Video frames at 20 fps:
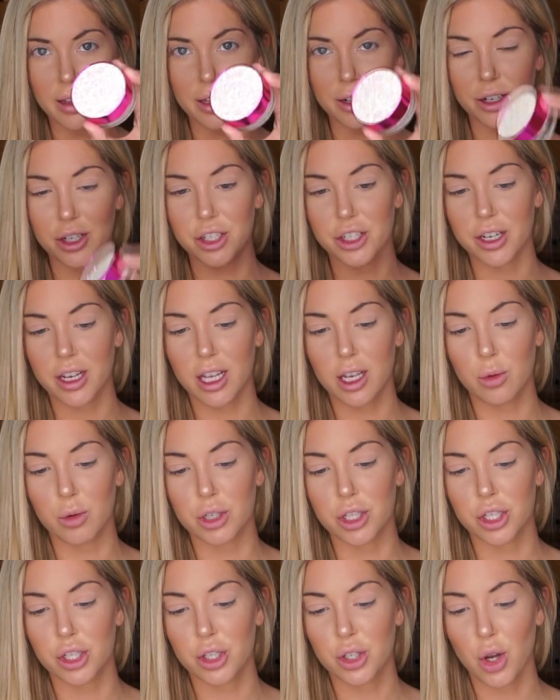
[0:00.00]
glitter gel,
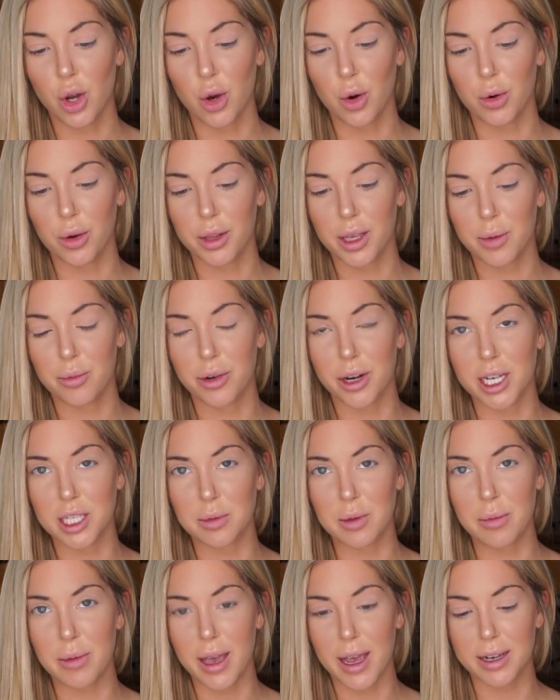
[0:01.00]
which totally
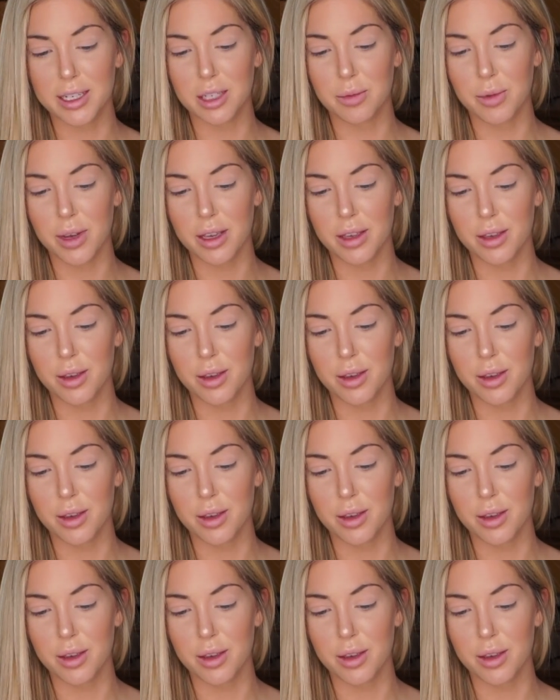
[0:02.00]
brings me back to my